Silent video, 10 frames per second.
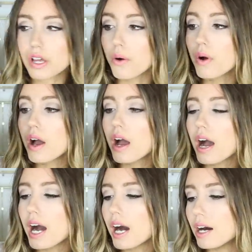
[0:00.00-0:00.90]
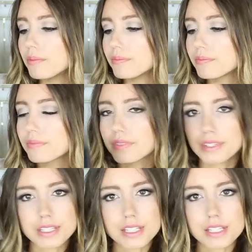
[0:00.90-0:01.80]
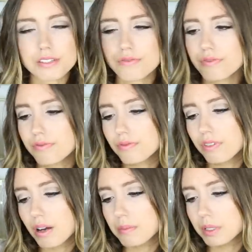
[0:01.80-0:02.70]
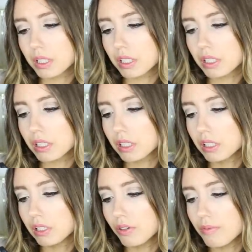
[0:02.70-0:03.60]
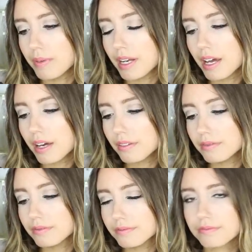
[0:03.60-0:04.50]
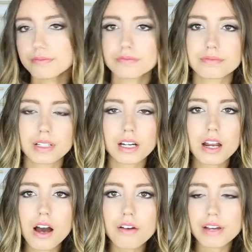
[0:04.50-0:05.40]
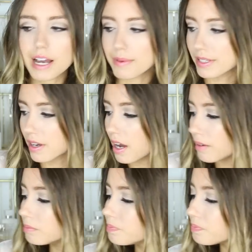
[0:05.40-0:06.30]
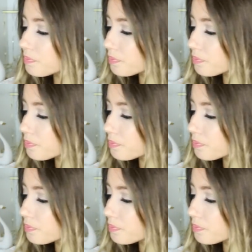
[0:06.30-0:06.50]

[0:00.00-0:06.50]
So um, this is from Lumina. I got it off Amazon.